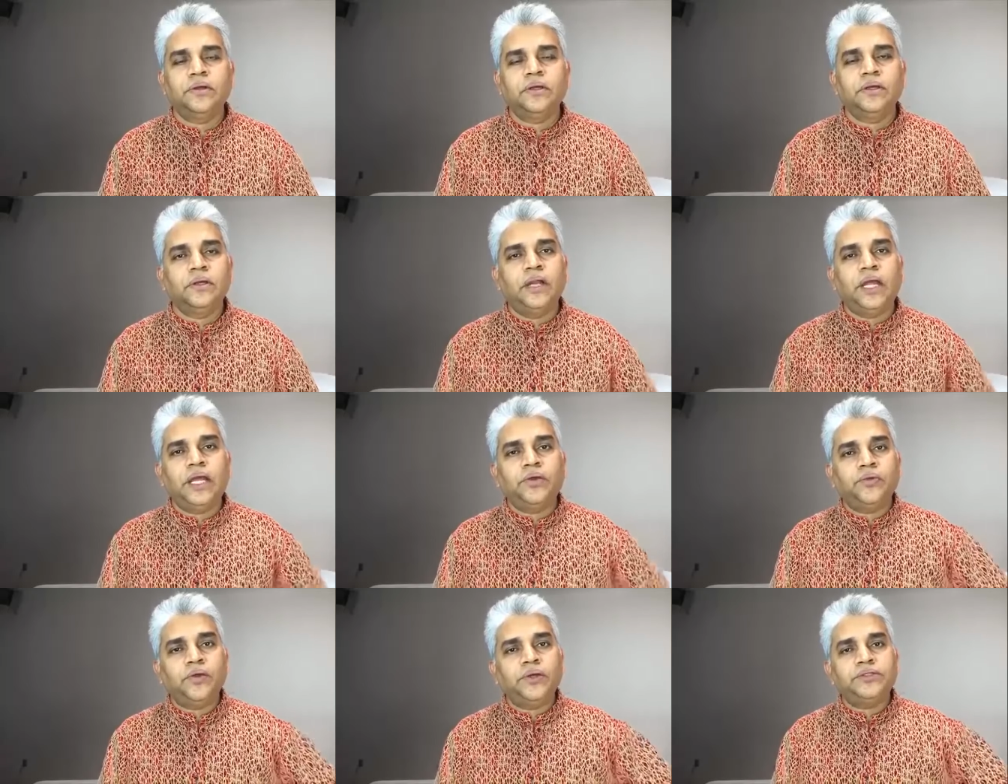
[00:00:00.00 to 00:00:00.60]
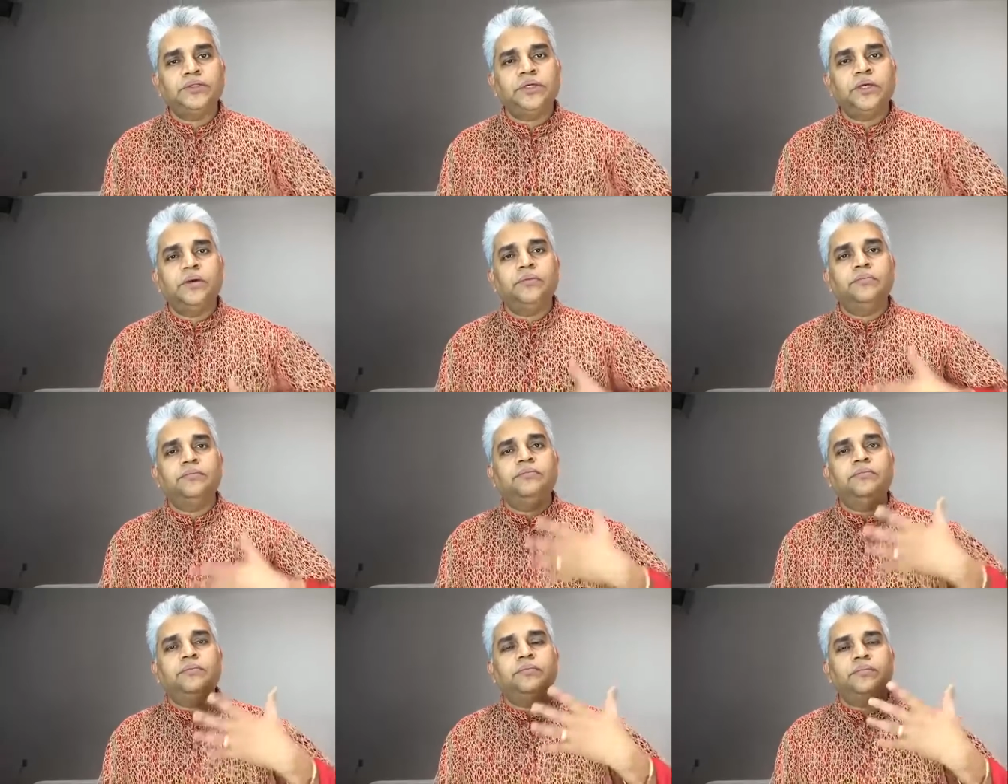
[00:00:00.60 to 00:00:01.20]
Likewise,
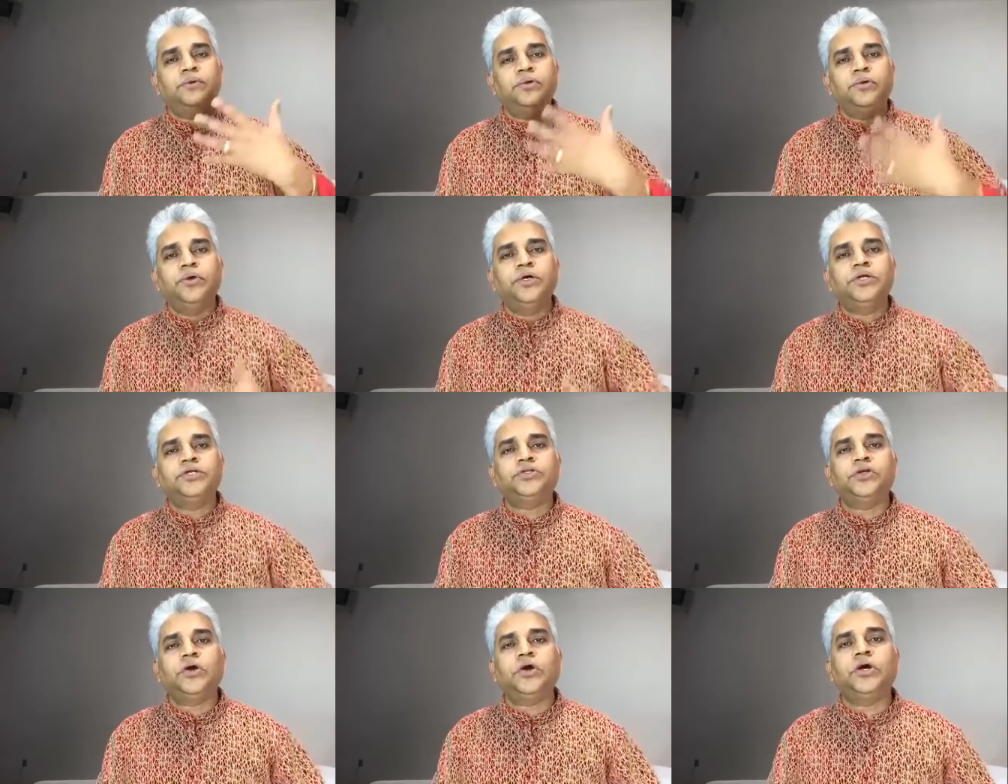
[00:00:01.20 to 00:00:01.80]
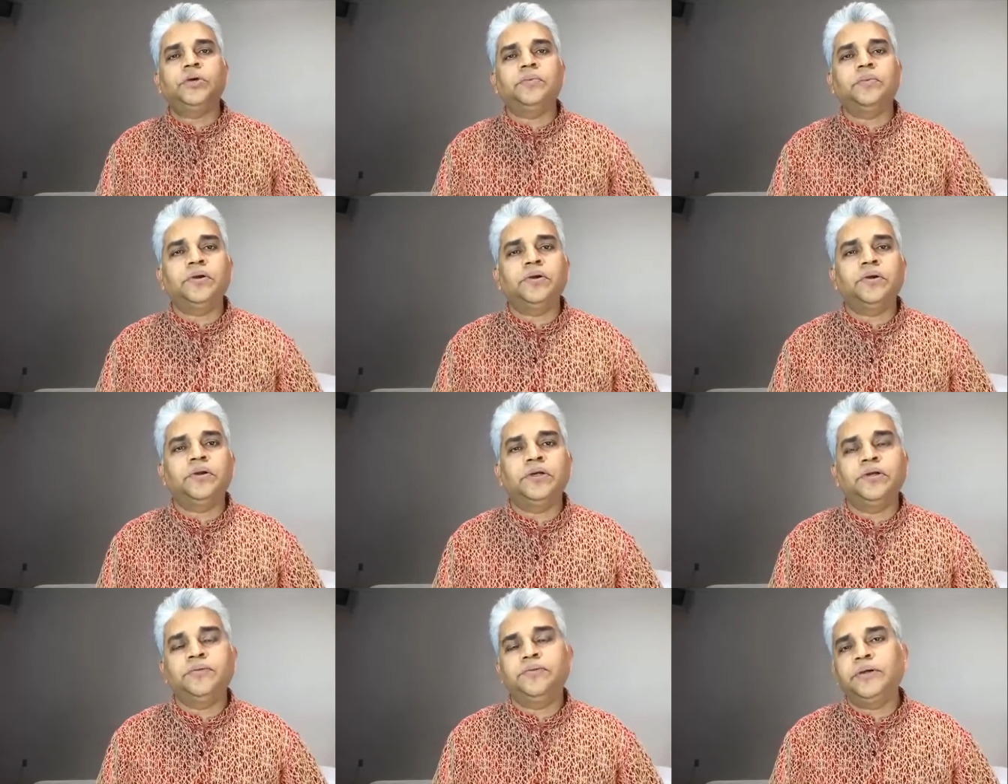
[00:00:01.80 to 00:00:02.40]
yogis talk
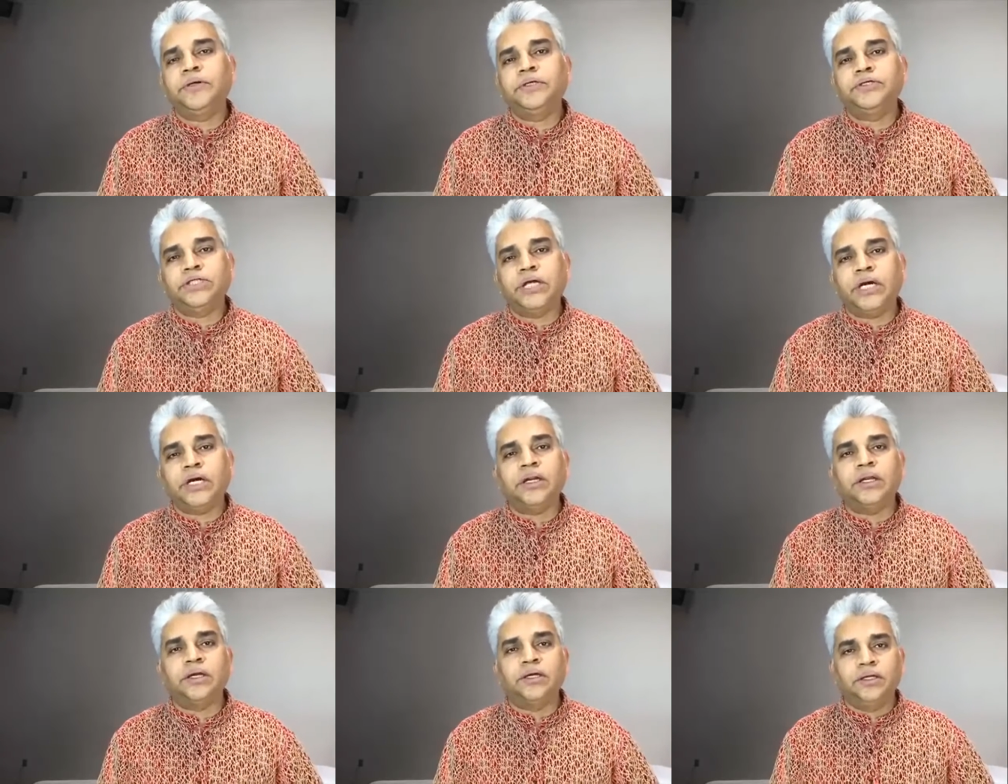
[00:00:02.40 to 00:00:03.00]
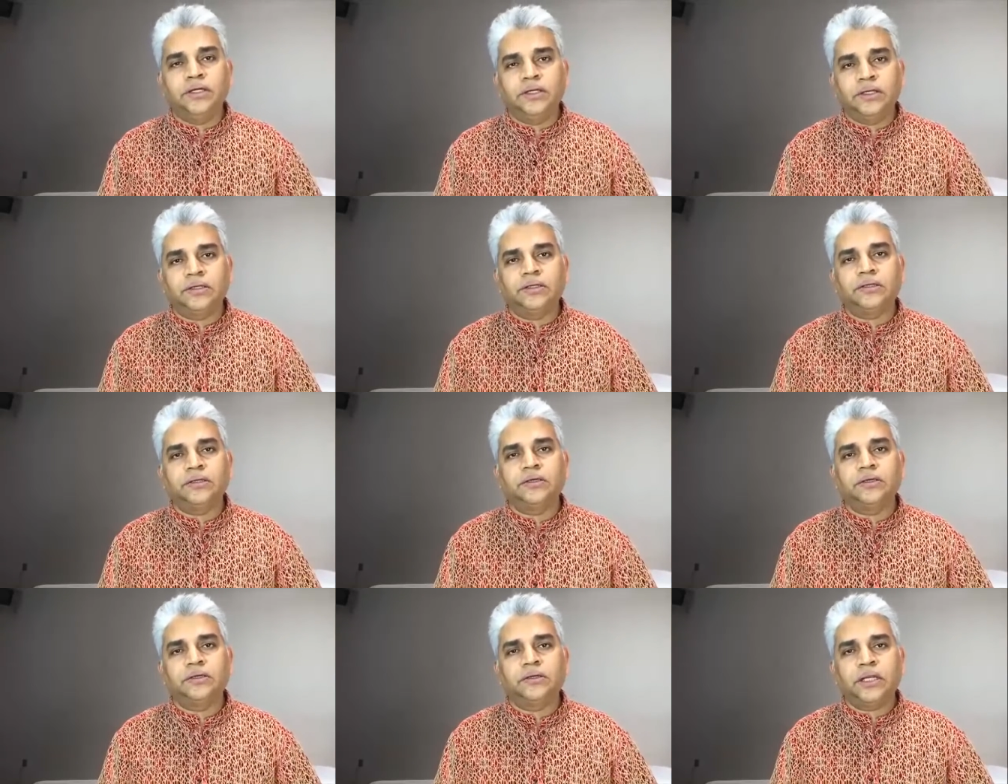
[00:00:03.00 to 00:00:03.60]
about different chakra healing.
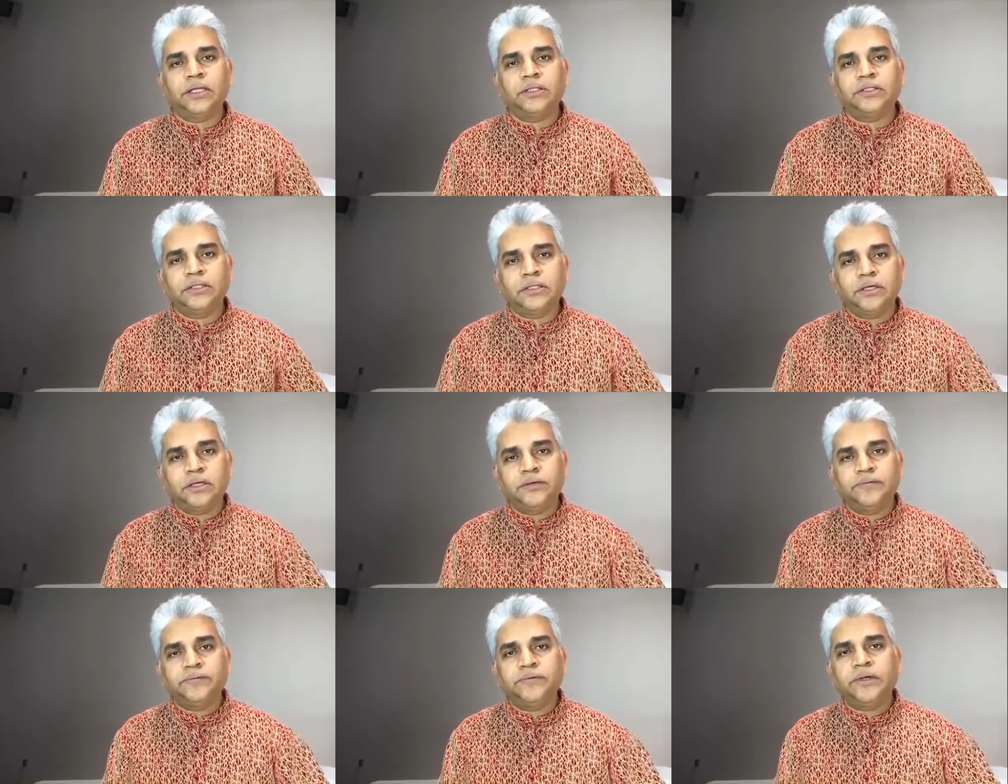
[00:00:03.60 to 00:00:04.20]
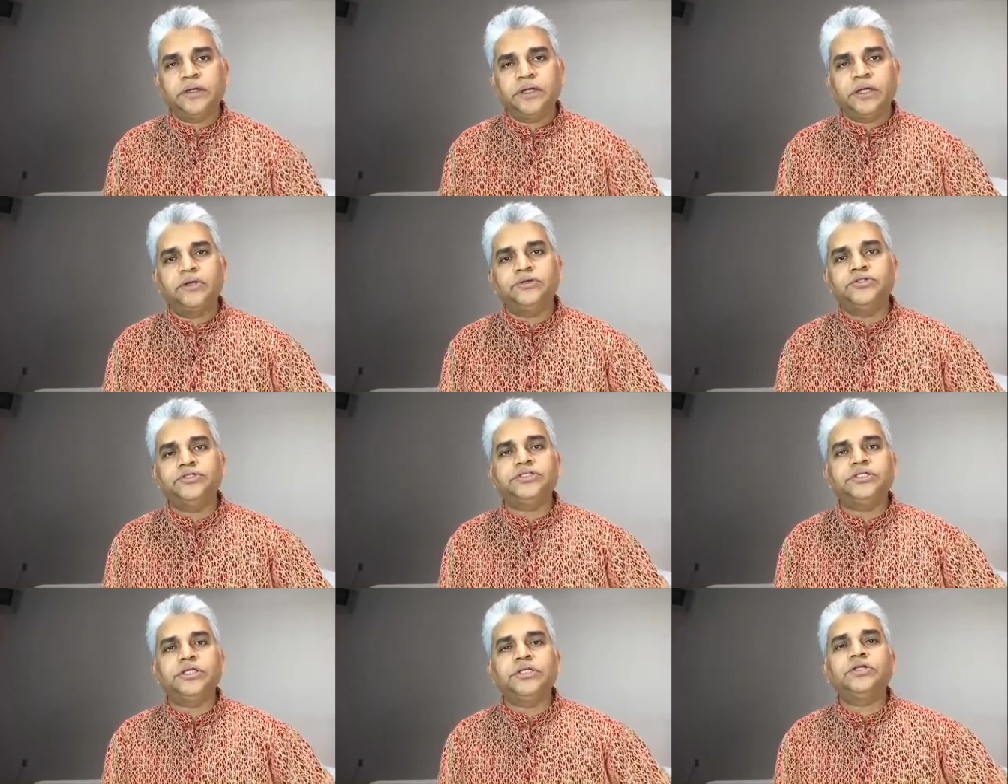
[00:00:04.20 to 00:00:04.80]
Like there are different energy
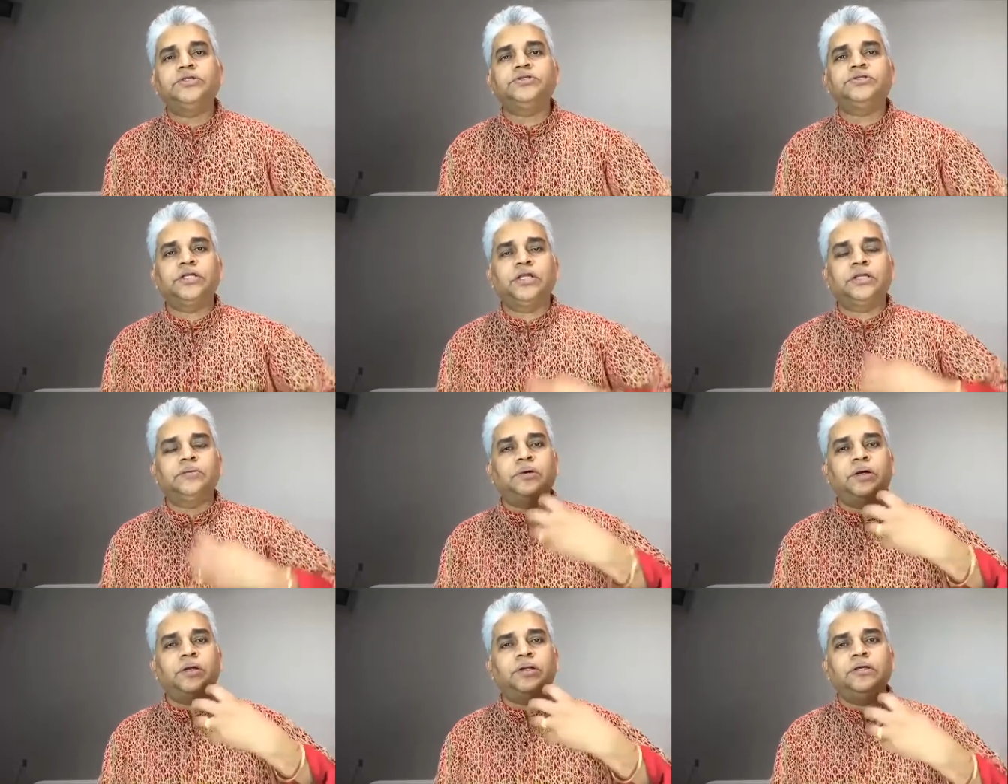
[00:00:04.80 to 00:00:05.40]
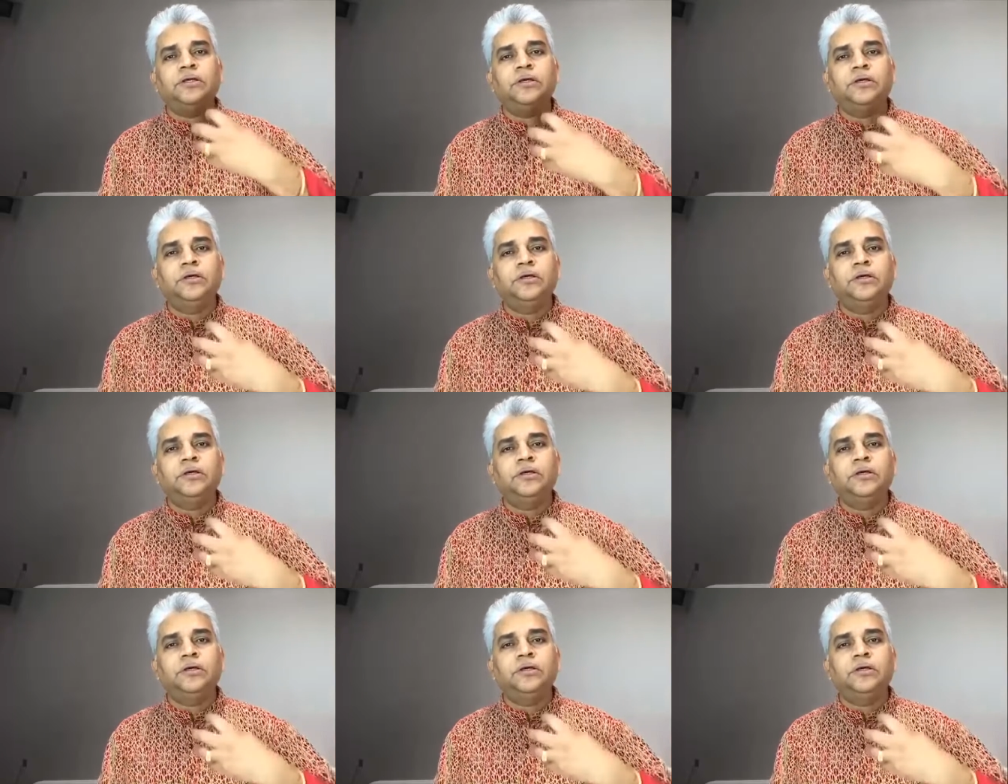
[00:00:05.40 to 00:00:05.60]
centers in our body.